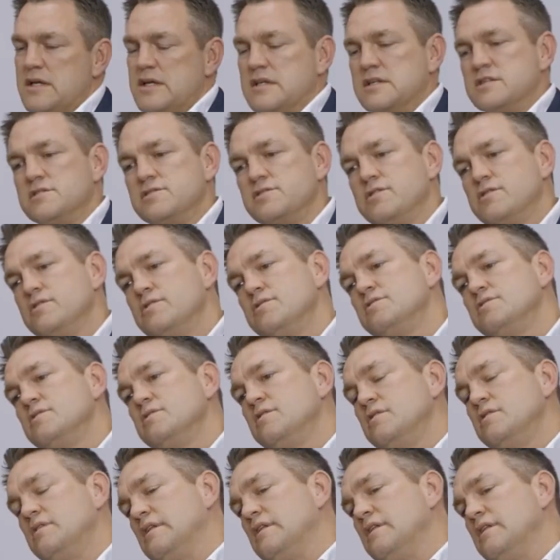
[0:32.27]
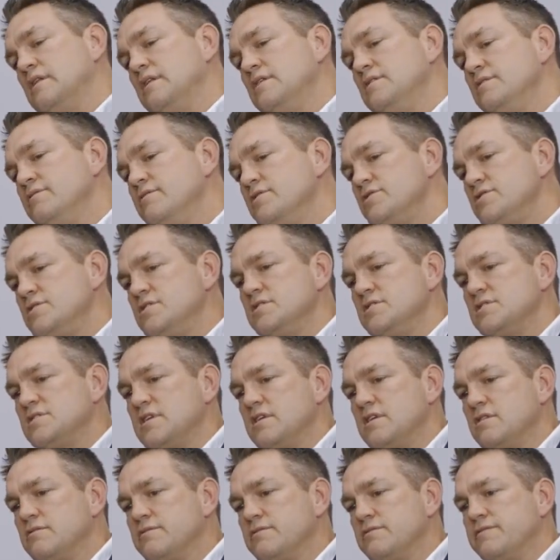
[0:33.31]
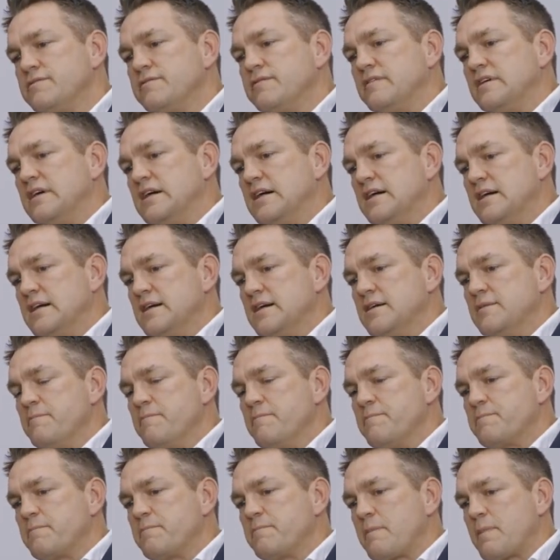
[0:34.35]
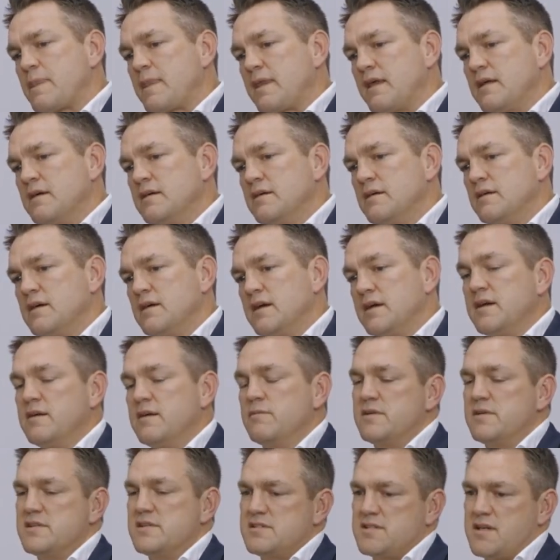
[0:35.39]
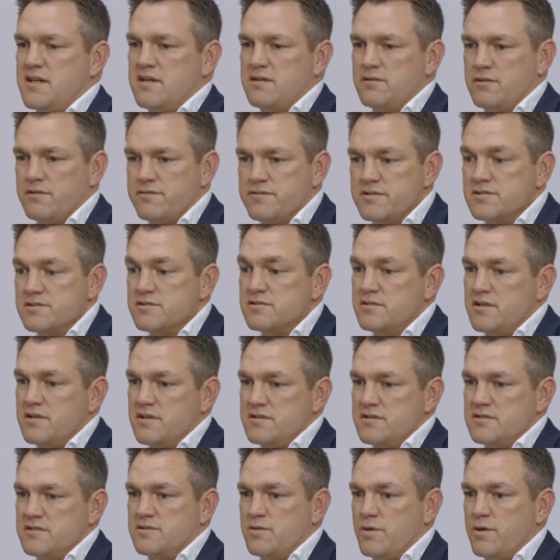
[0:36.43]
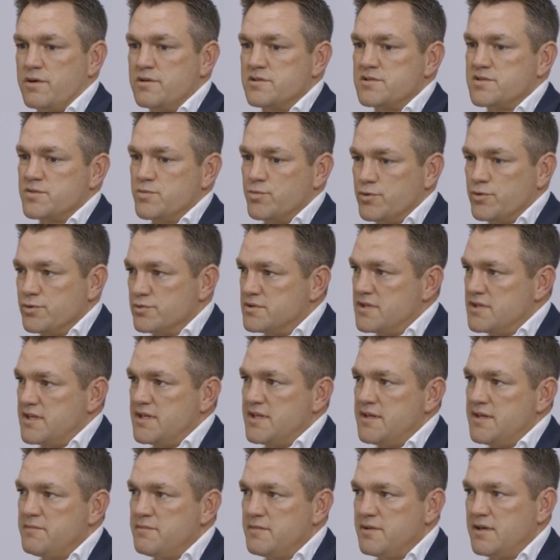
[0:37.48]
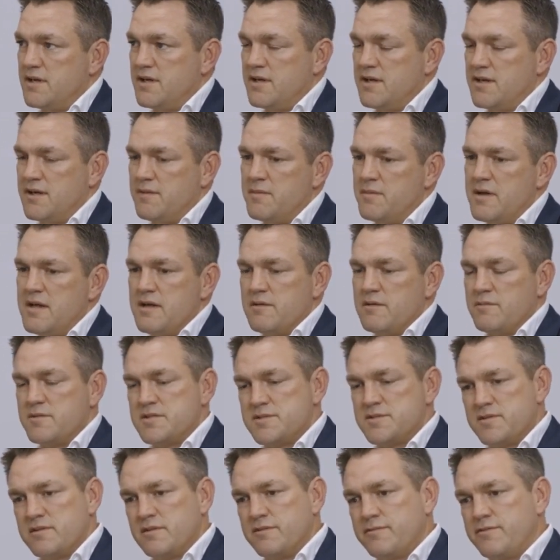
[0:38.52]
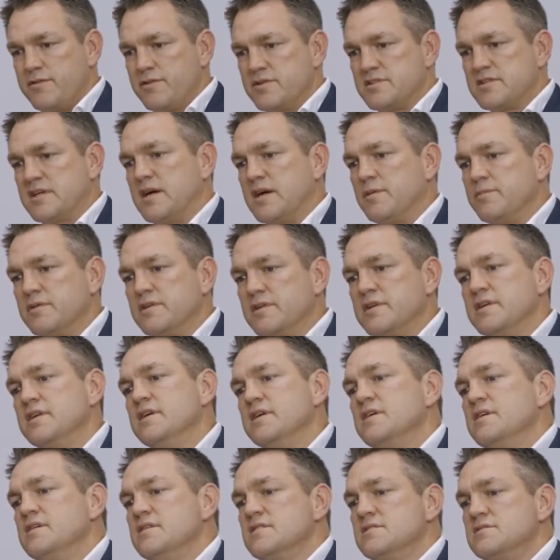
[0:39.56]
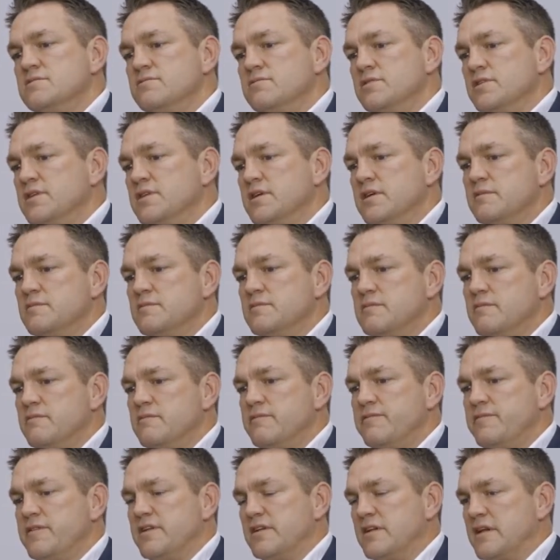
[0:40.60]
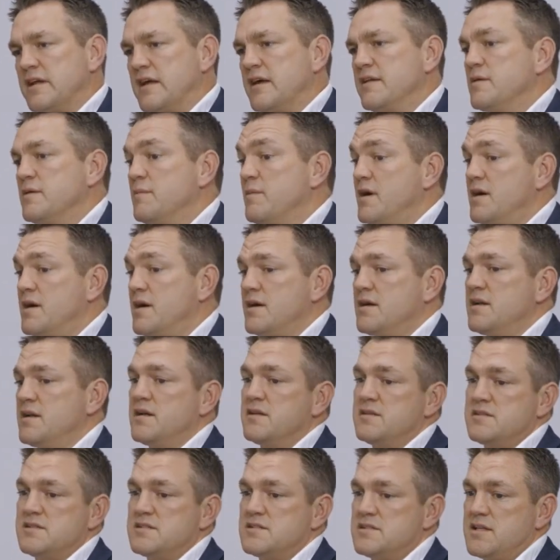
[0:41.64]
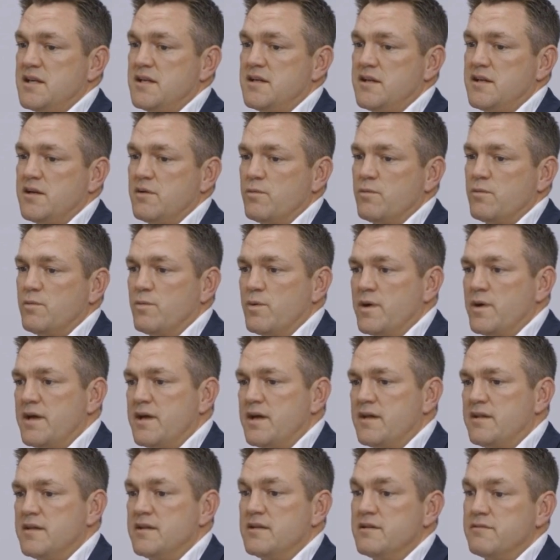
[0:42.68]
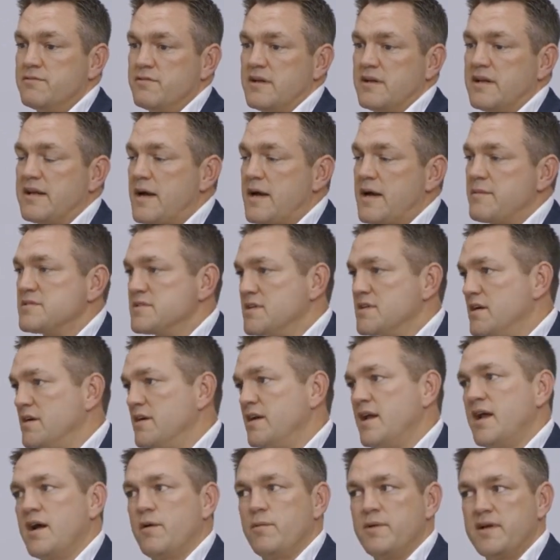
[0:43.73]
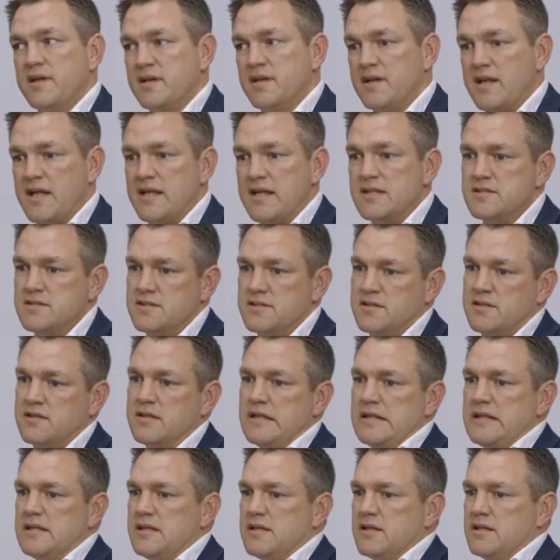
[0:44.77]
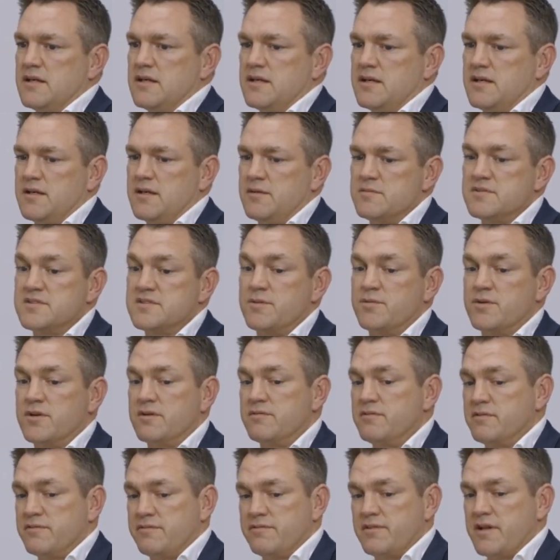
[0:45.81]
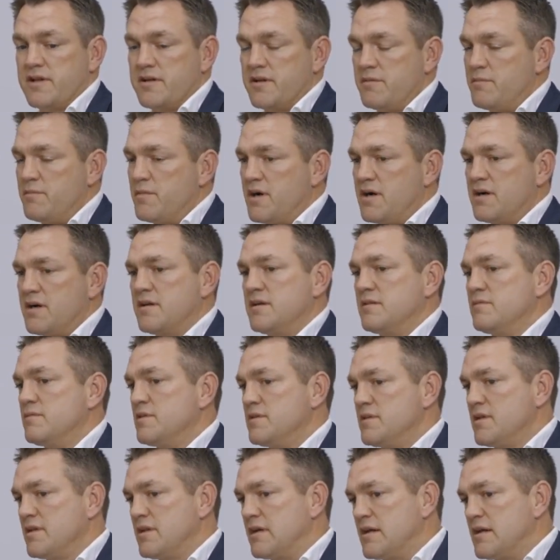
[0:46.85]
So the division itself, again, we started off as quite a small team. We spent the first couple of years really feeling out the market, understanding where the different gaps are and how we can enter somewhat of a flooded market with other